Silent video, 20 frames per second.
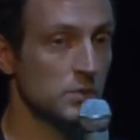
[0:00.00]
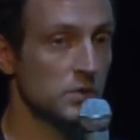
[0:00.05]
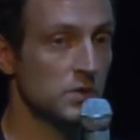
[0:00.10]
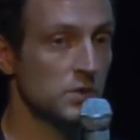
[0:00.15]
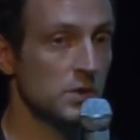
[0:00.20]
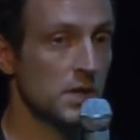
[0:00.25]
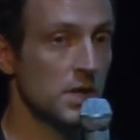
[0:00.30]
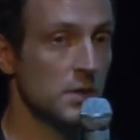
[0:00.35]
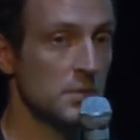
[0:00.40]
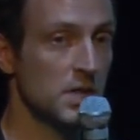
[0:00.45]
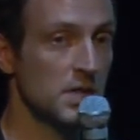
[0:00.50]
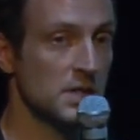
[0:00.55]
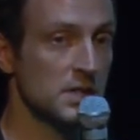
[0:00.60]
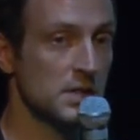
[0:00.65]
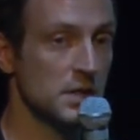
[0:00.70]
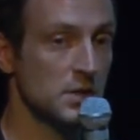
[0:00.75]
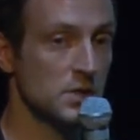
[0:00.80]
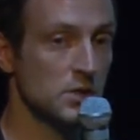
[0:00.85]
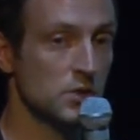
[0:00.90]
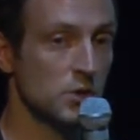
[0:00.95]
so that means
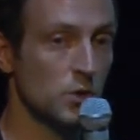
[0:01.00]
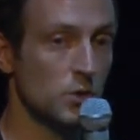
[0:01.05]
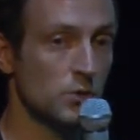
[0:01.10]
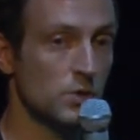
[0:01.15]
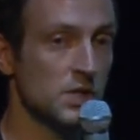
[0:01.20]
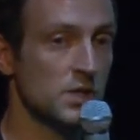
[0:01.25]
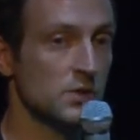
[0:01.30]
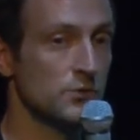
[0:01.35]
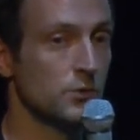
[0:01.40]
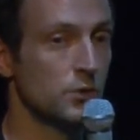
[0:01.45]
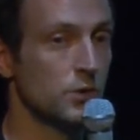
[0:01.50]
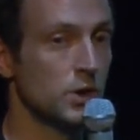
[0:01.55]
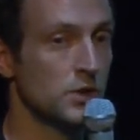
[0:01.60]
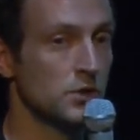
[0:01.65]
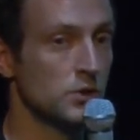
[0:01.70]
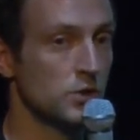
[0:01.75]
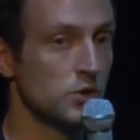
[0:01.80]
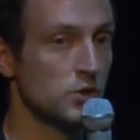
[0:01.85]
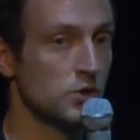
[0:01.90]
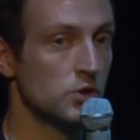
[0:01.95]
there's no risk for
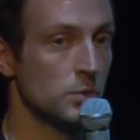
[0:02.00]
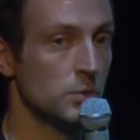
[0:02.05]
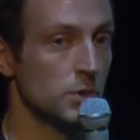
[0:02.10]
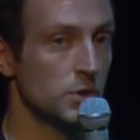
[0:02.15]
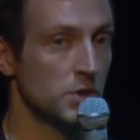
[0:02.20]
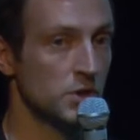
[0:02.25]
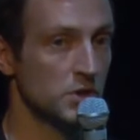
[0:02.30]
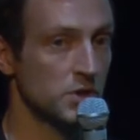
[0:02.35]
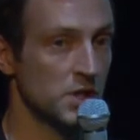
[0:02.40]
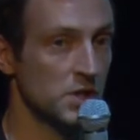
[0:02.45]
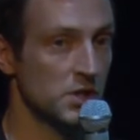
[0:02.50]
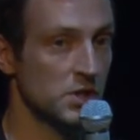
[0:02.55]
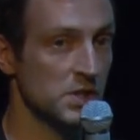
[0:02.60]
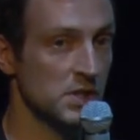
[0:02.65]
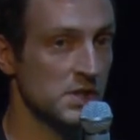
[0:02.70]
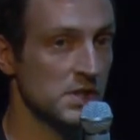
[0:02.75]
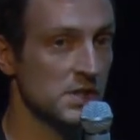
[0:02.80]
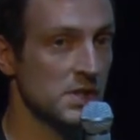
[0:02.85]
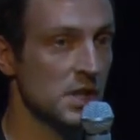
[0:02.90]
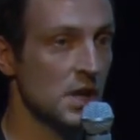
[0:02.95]
insertional
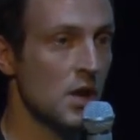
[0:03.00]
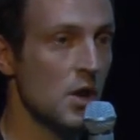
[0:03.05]
mutagenesis,